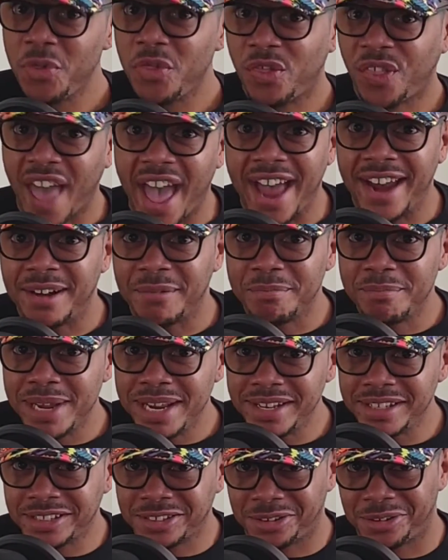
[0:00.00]
that
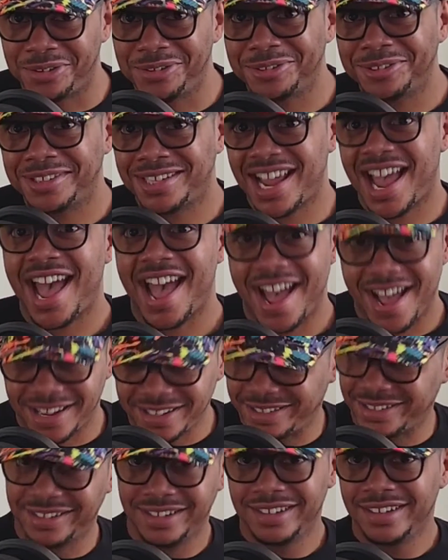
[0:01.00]
minuscule
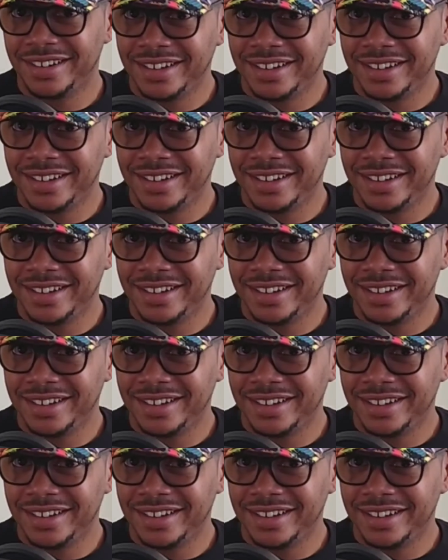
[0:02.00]
task,